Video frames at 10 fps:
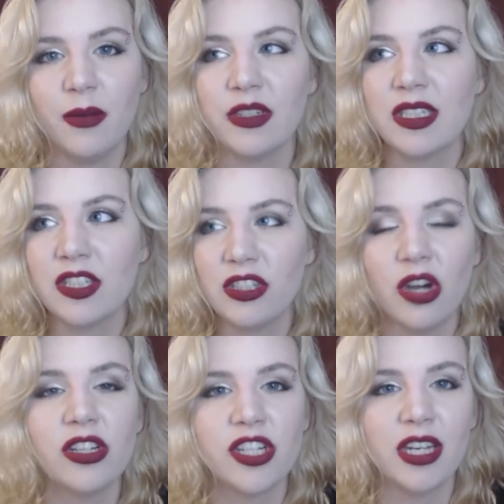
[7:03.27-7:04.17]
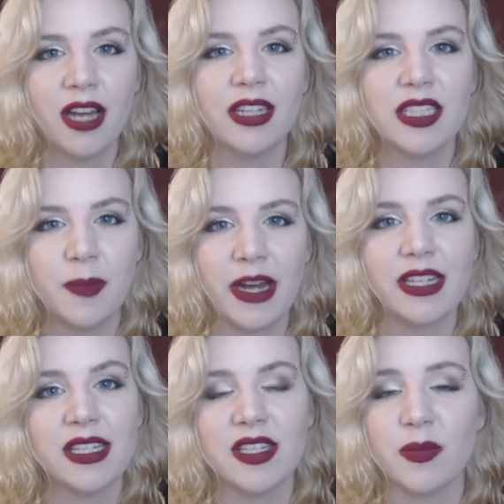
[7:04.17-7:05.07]
It was such an
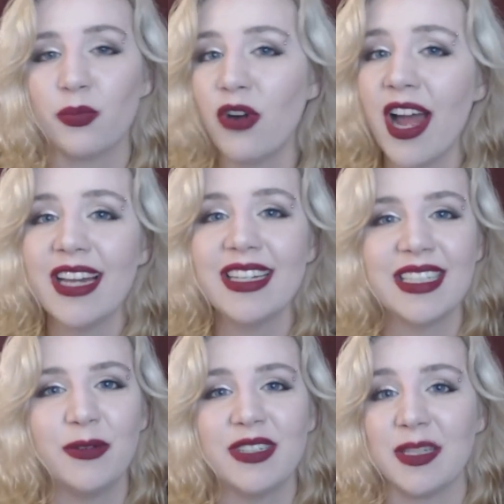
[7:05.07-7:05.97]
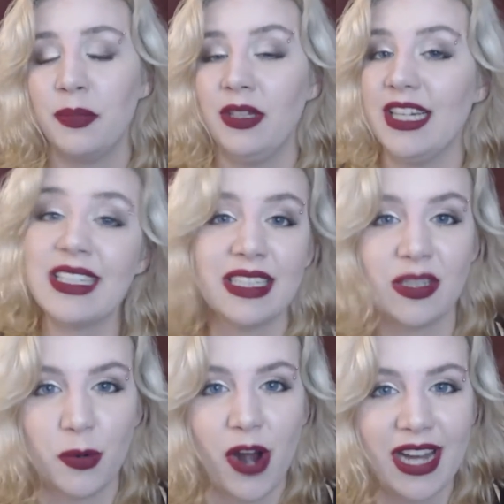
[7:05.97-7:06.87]
unexpected surprise. It was a pleasant
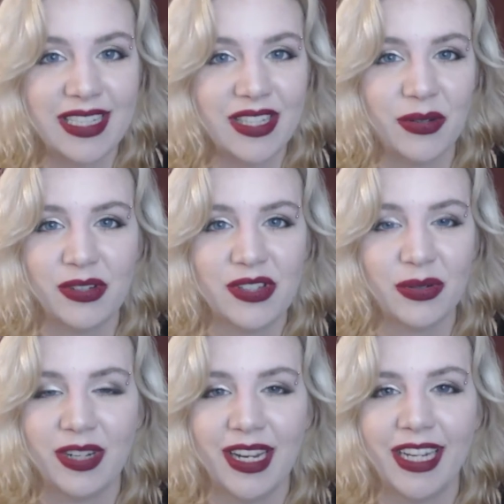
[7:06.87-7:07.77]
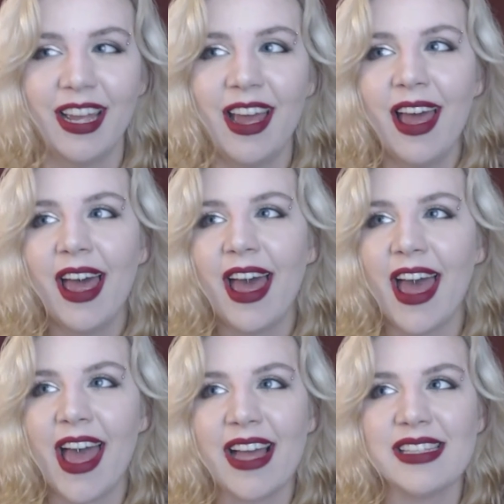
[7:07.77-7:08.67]
surprise to, to read.
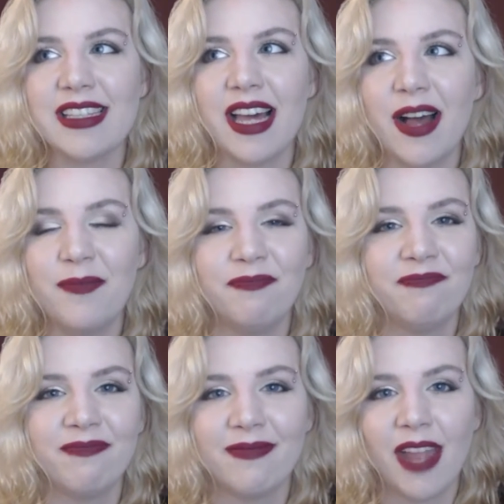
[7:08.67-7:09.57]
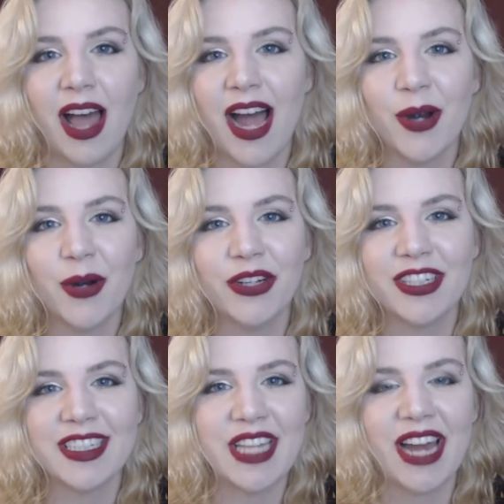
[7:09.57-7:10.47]
And um, I
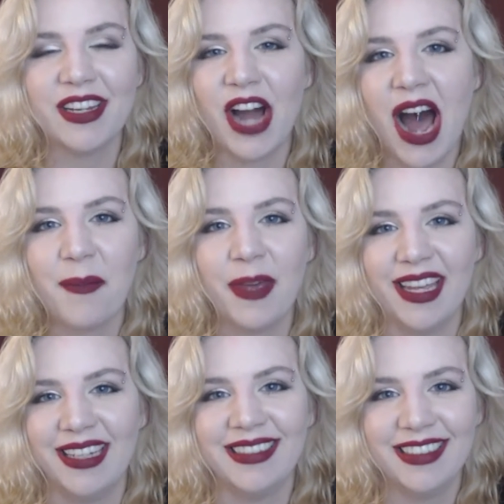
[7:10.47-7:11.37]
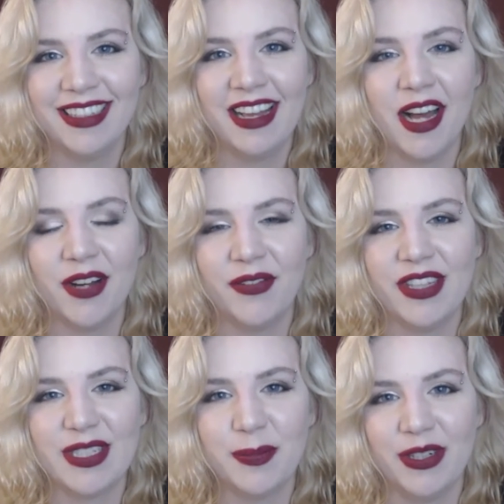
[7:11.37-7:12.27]
ordered a signed copy of
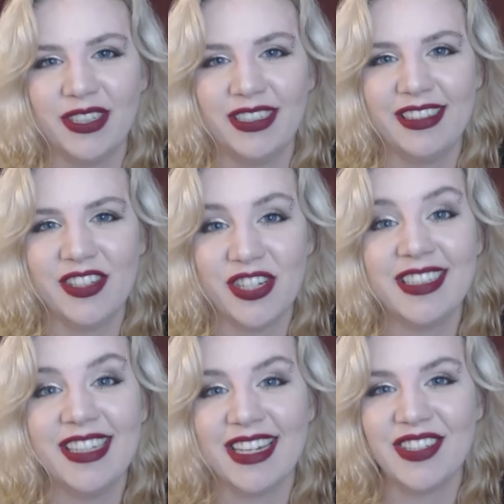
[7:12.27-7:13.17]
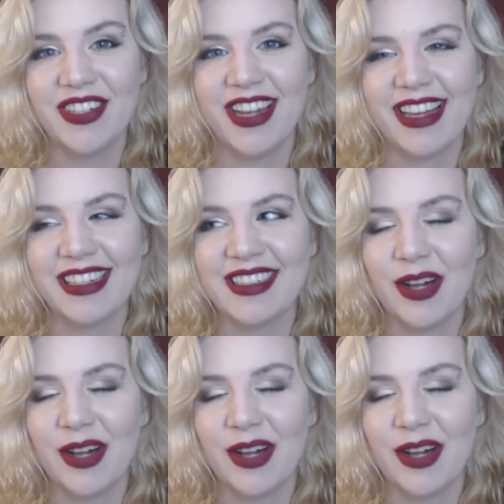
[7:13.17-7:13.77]
this book just yesterday.